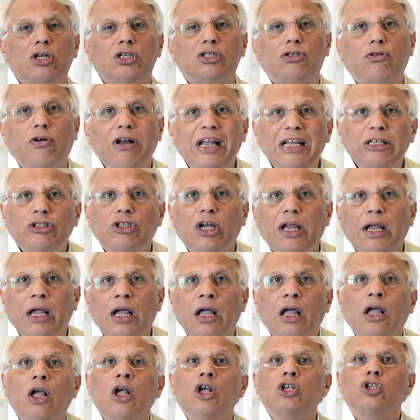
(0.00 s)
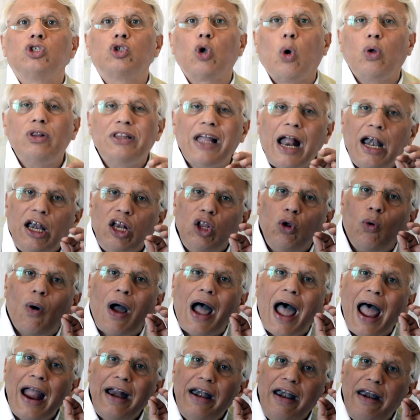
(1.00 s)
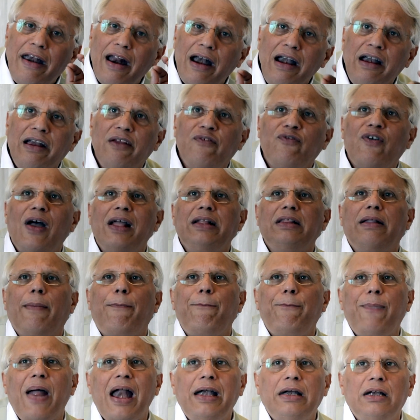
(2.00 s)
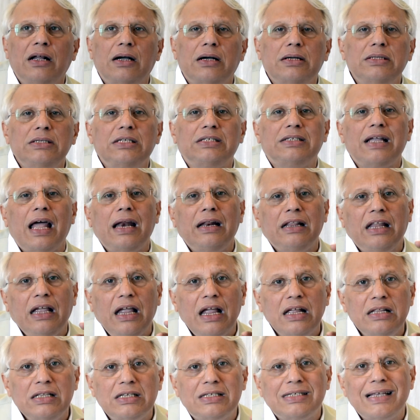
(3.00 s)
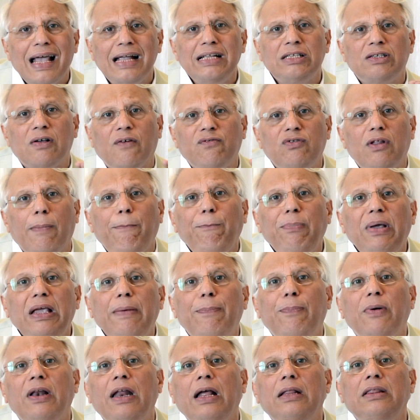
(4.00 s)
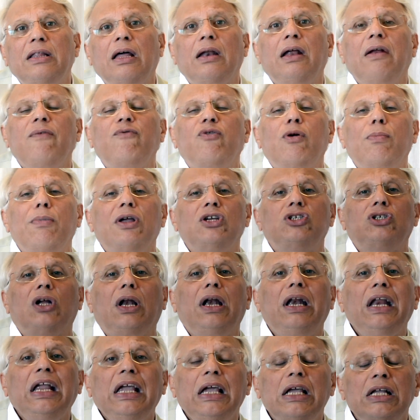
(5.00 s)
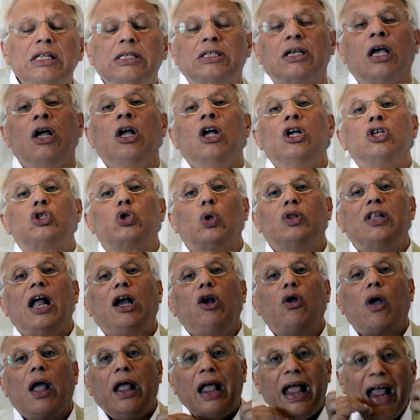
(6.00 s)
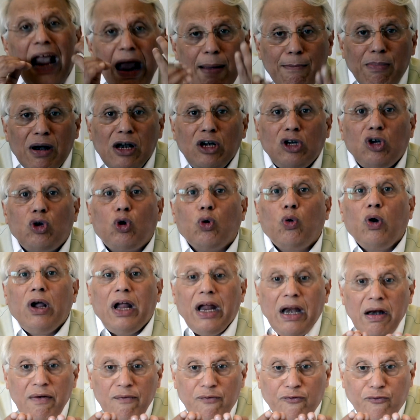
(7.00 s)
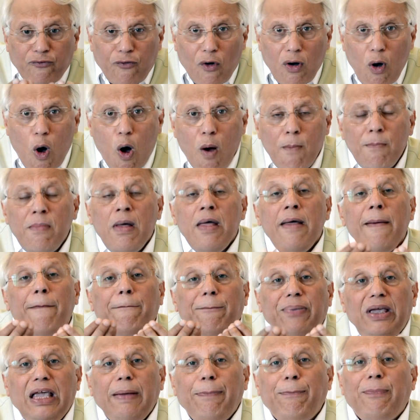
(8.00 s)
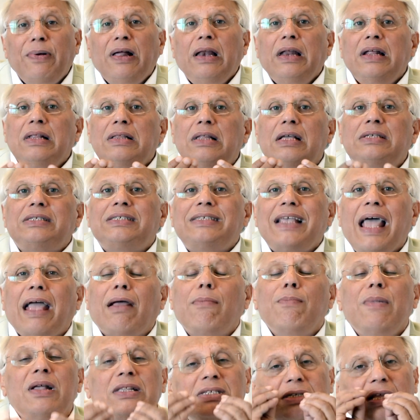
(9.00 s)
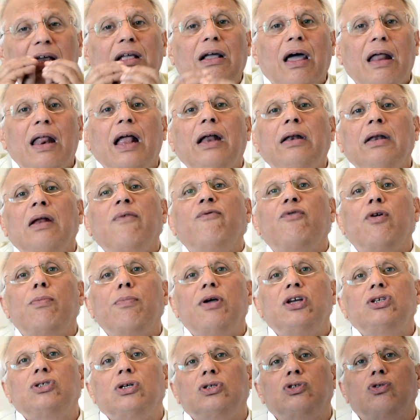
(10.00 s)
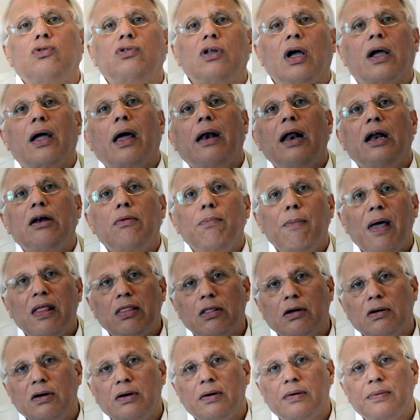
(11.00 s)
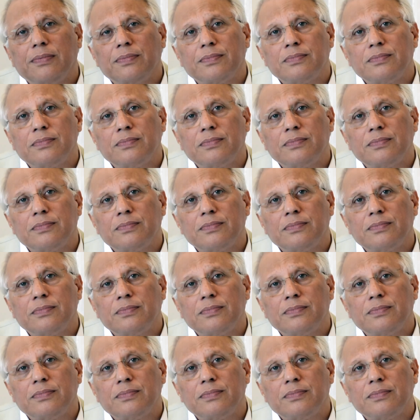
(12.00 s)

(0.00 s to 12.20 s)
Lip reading: is reaching, so that you identify the patterns and the insights of the people and their information needs, so that you're able to inform people in the segments the correct information through the correct method.